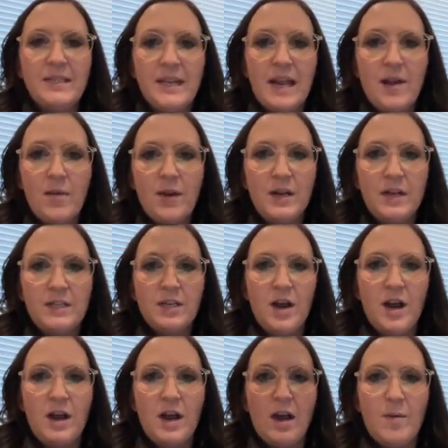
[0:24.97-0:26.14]
today we're going to
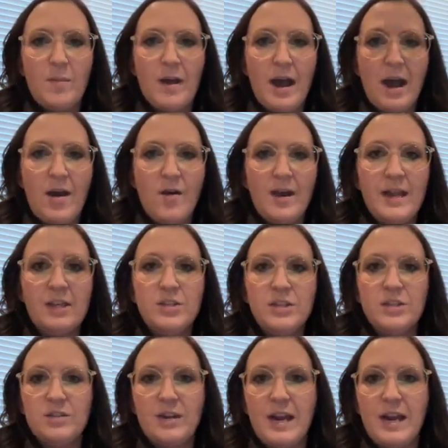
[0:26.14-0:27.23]
talk about interest